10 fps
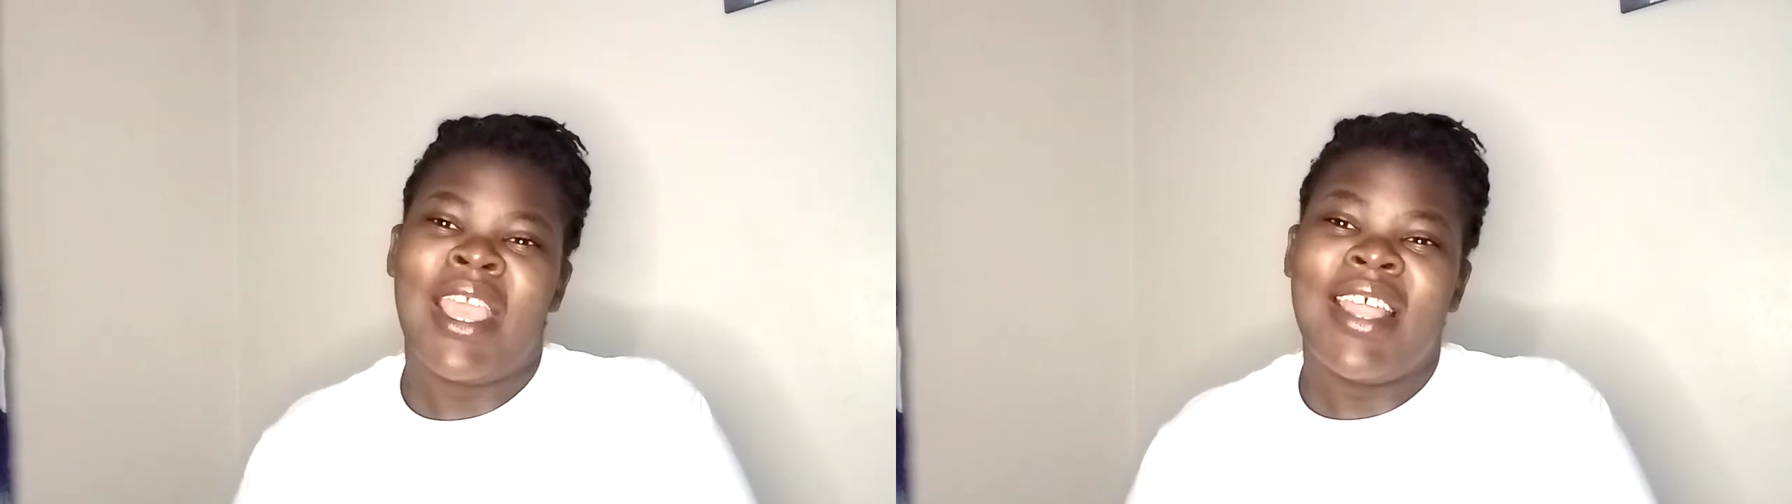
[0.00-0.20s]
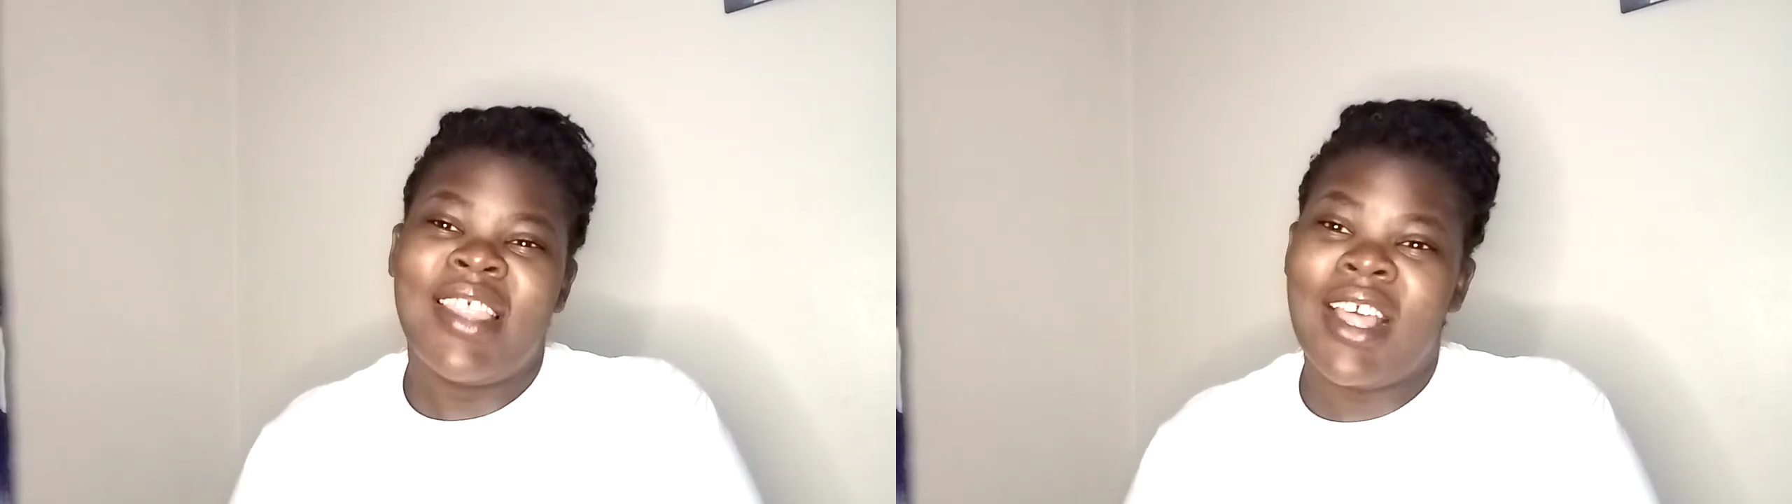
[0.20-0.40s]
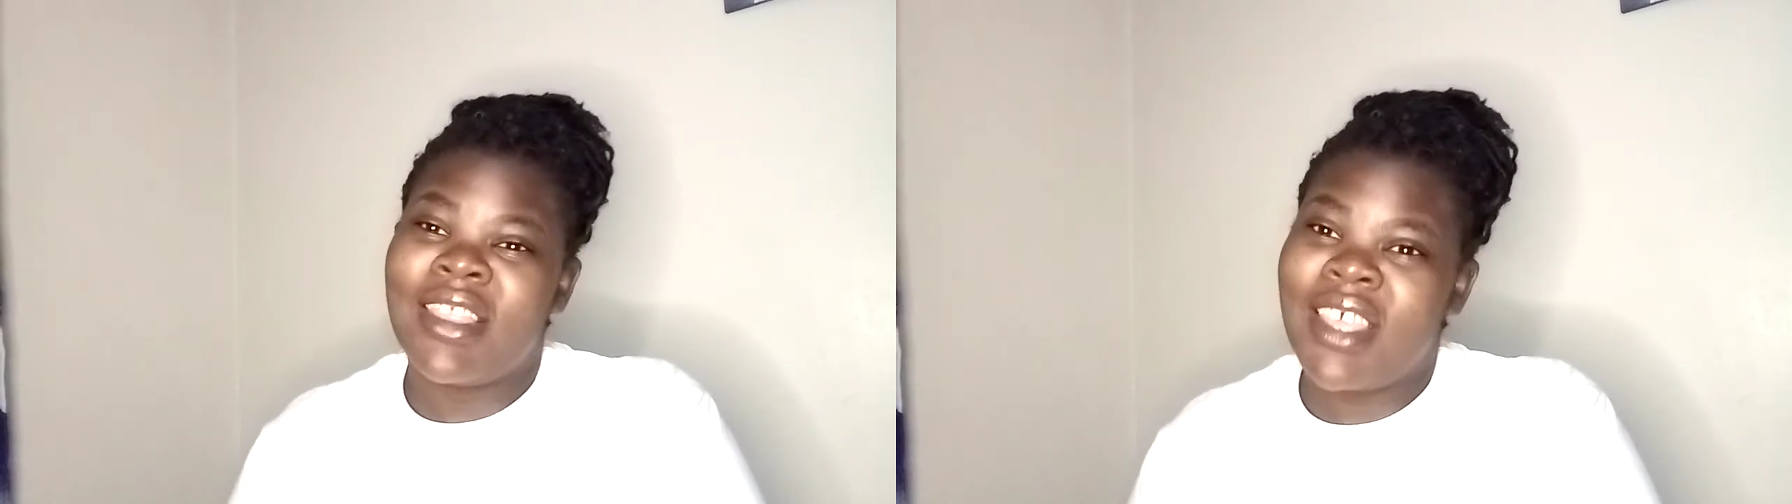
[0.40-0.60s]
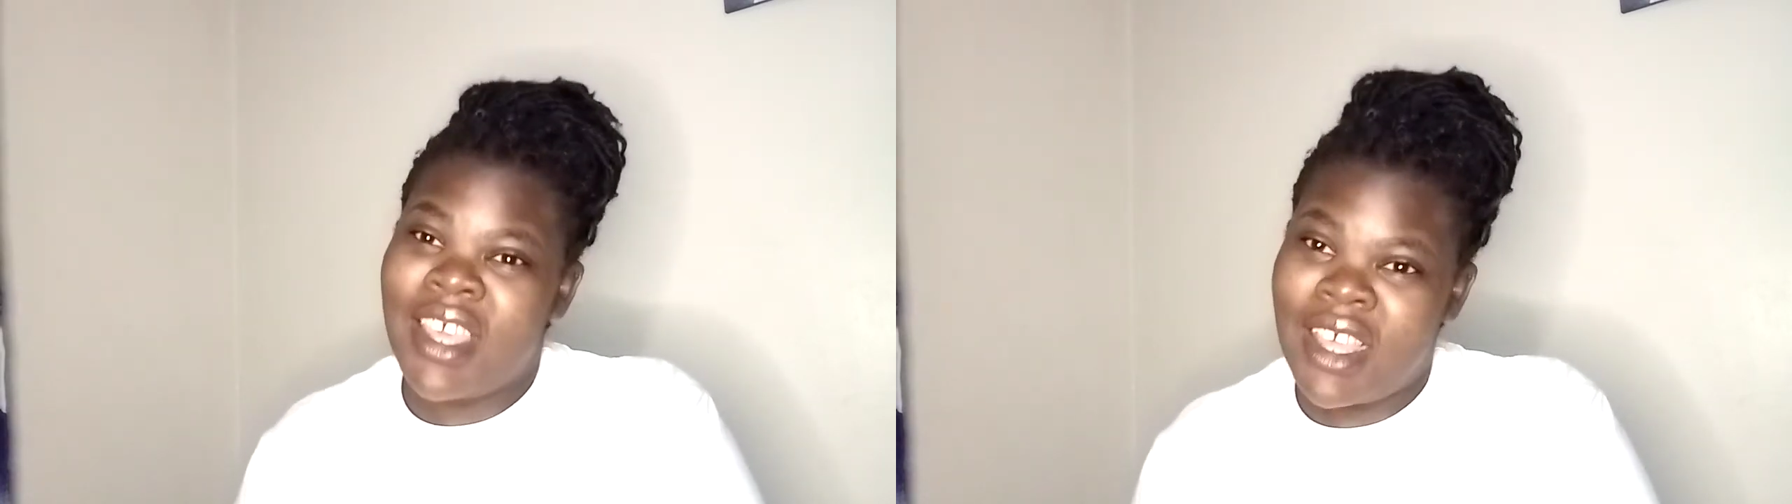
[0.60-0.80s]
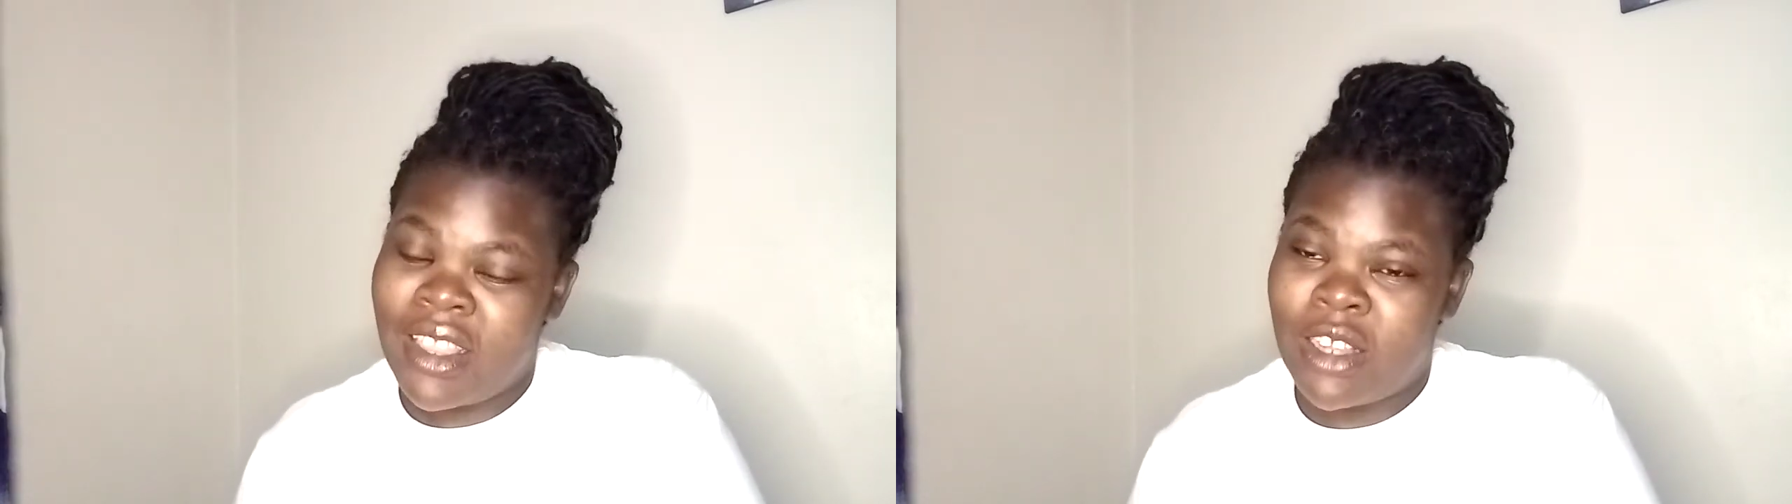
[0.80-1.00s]
That
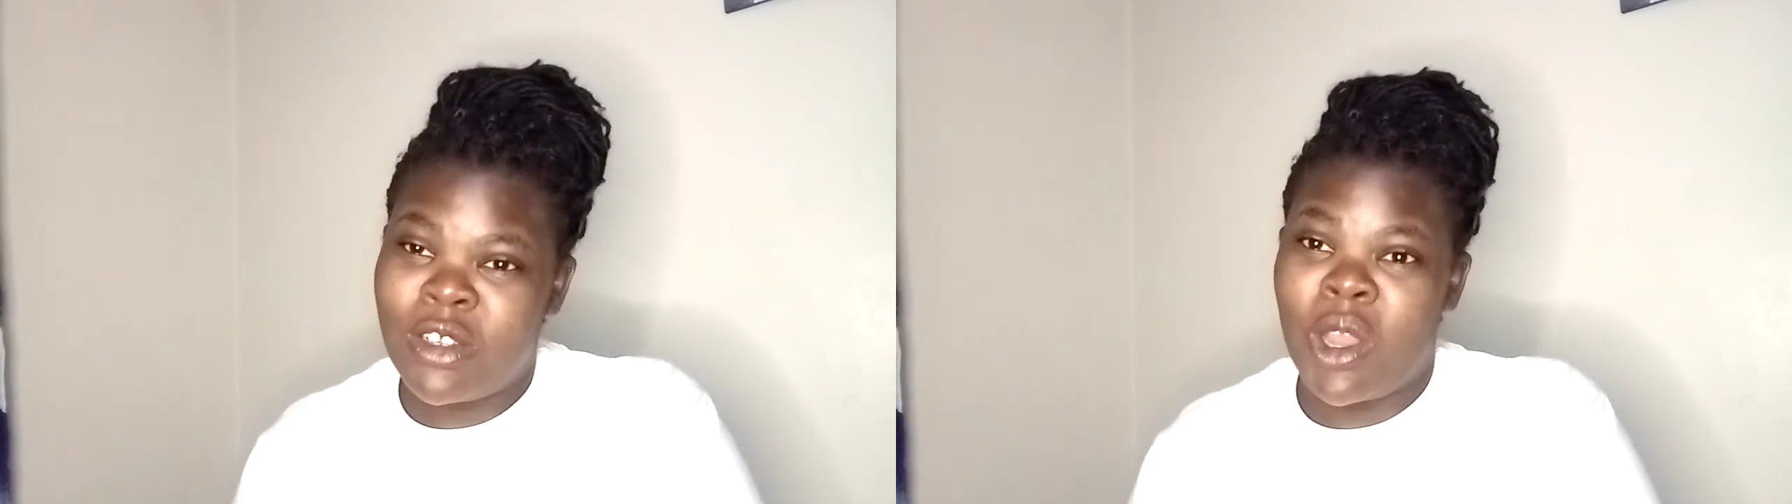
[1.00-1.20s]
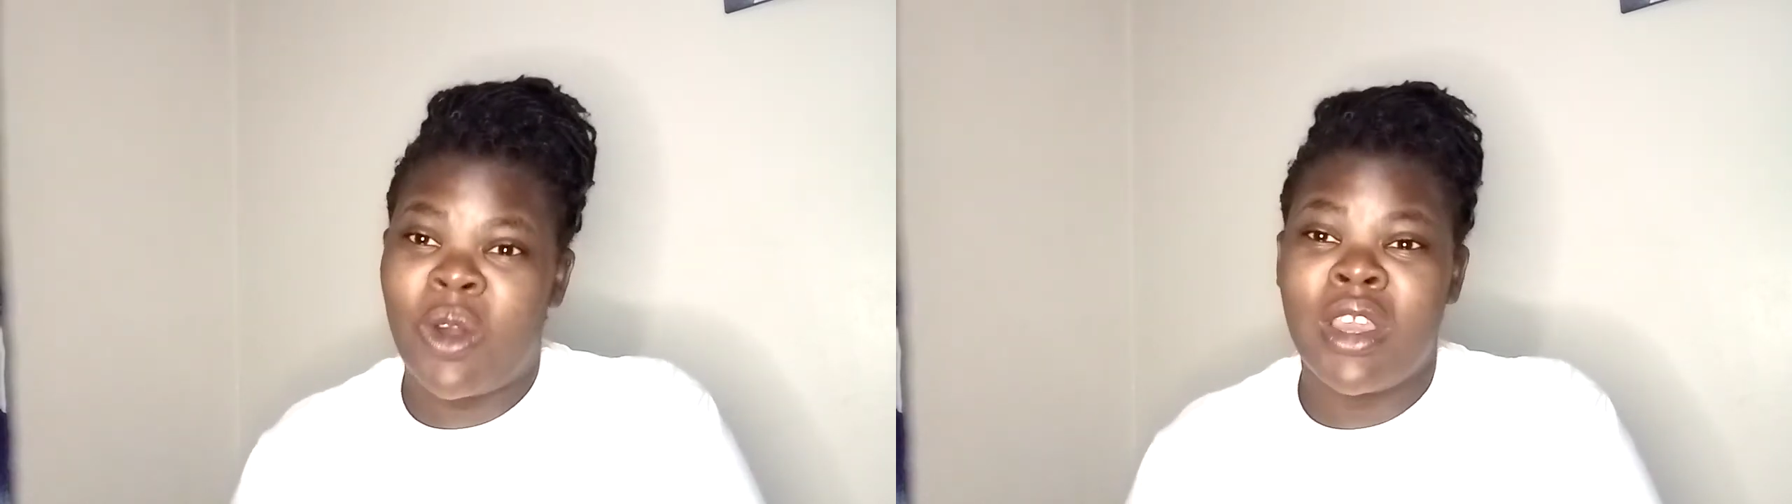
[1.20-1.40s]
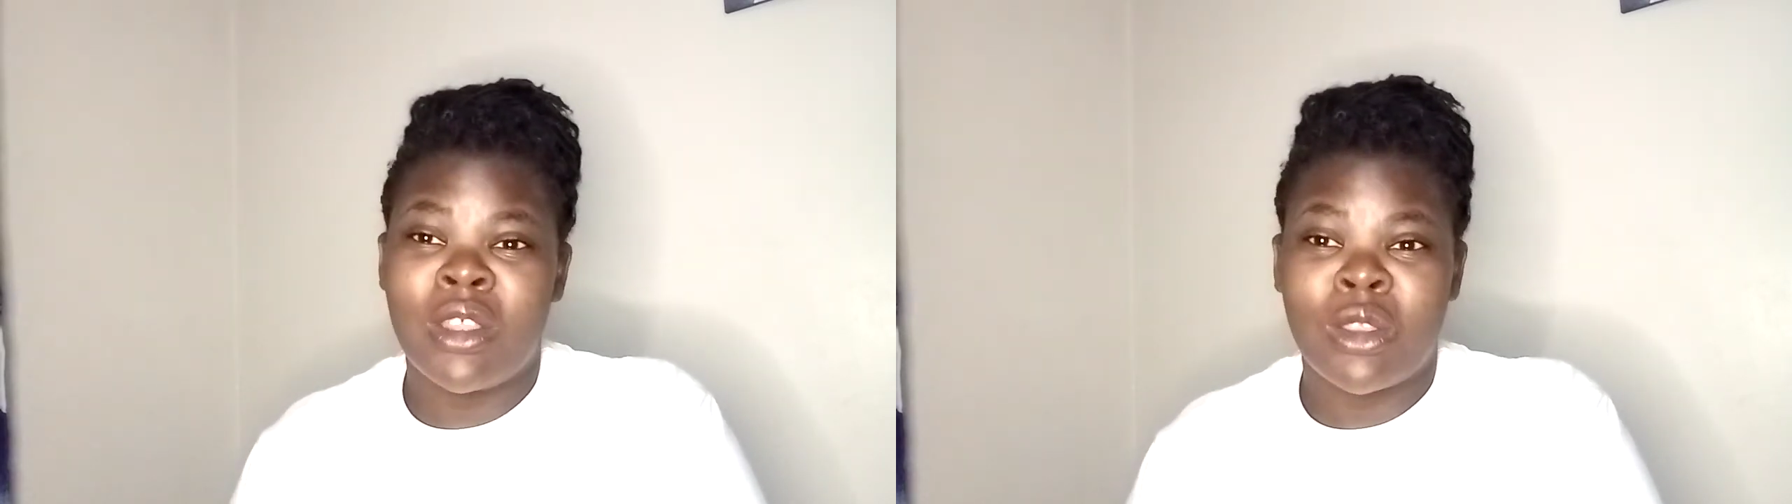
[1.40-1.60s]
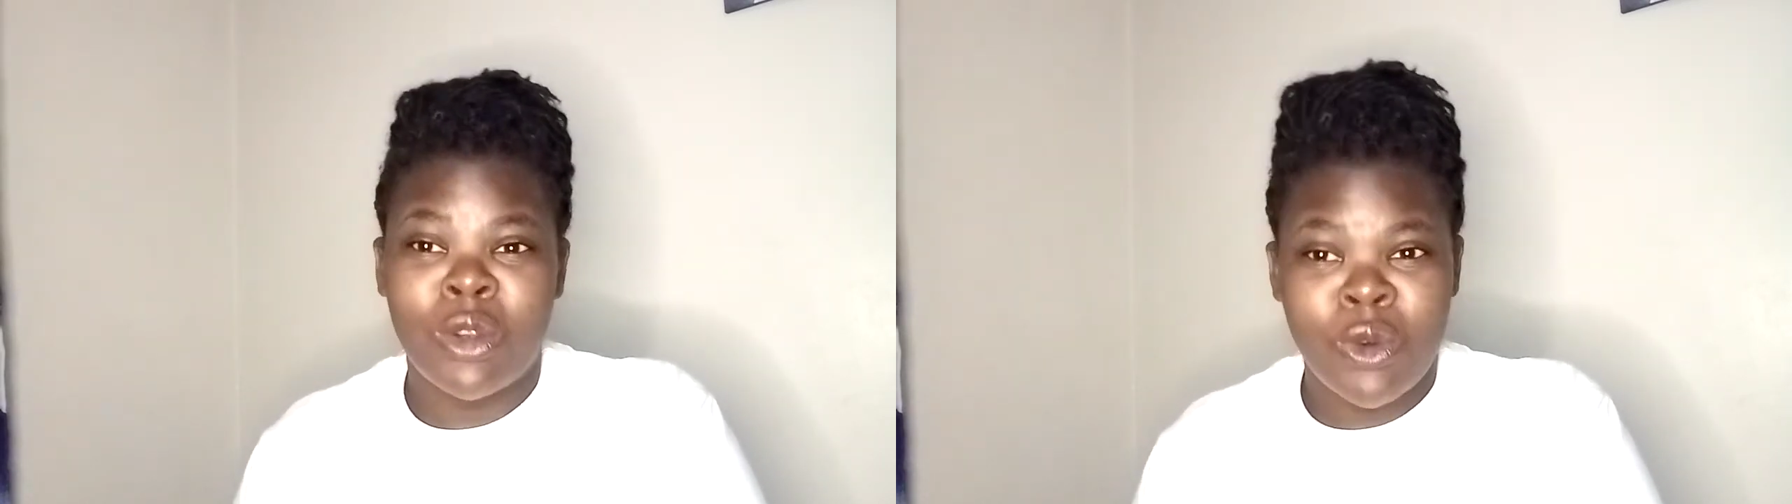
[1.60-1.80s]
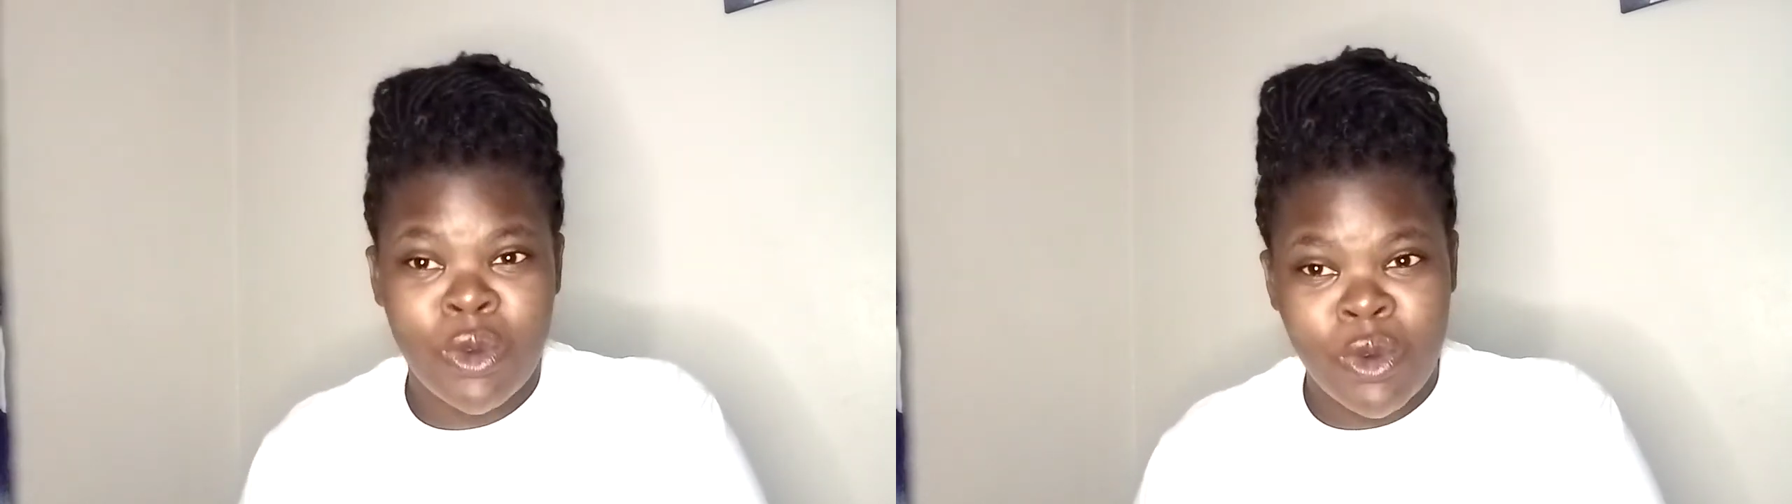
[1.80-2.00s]
thing that you're going
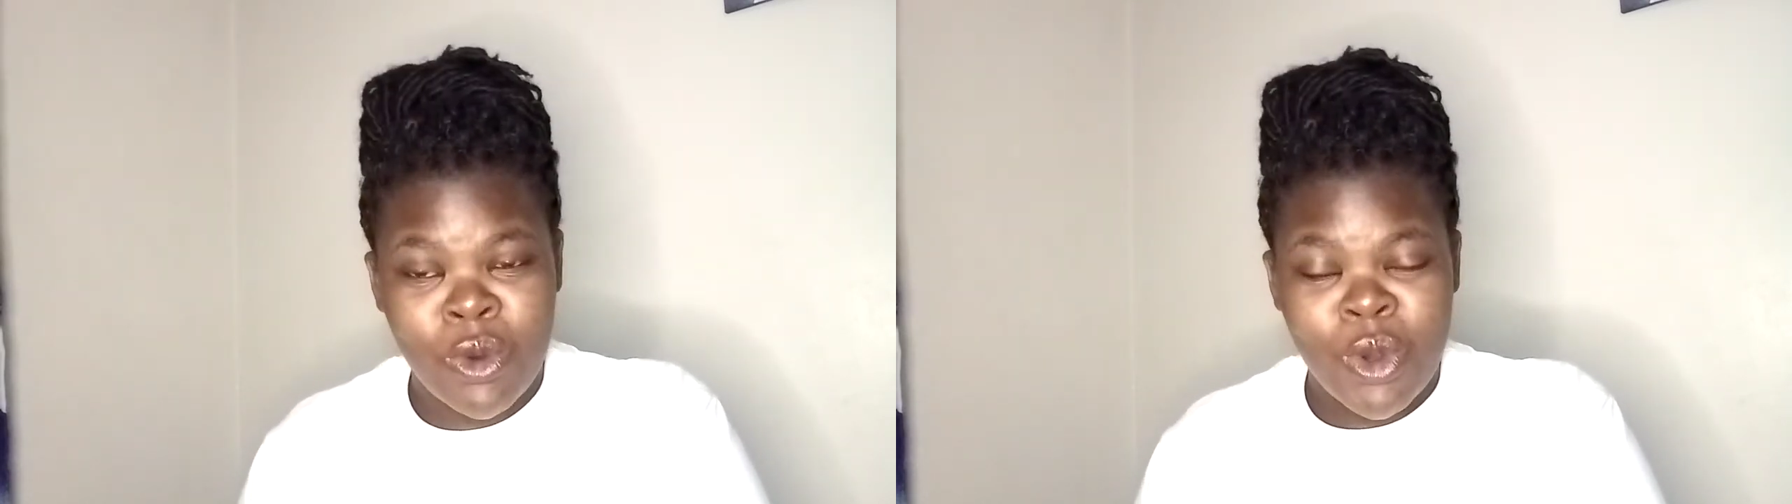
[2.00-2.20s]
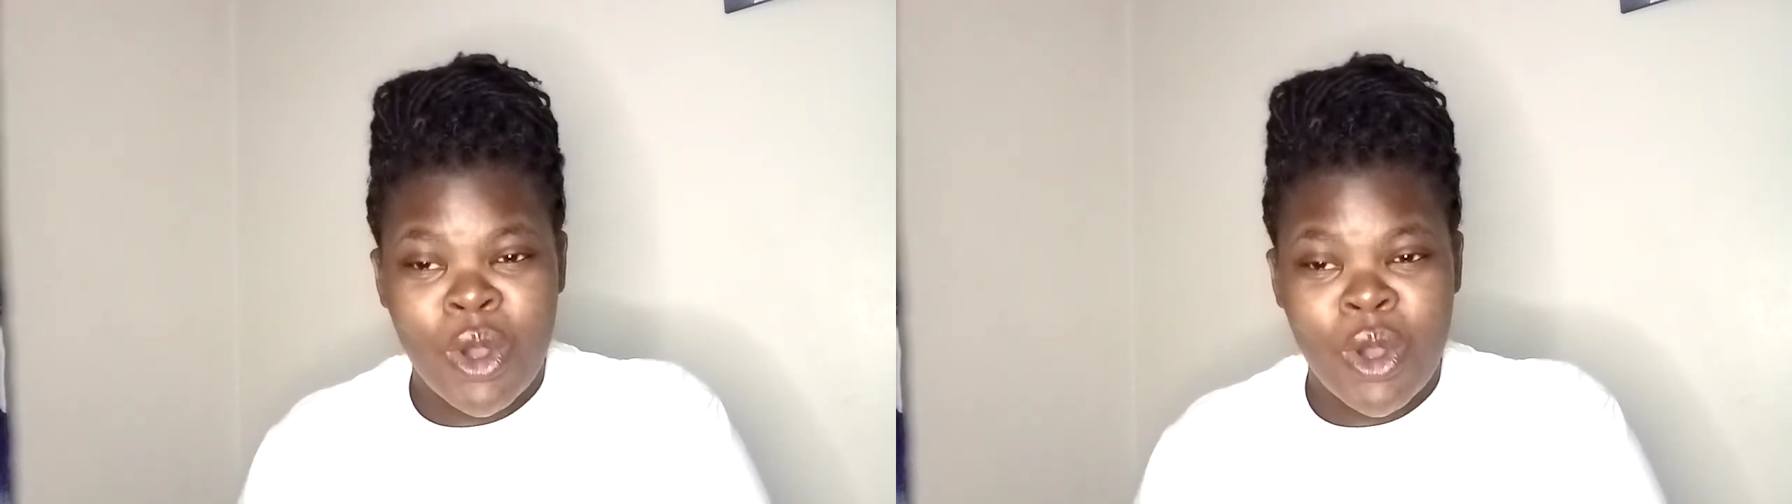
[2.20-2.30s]
through,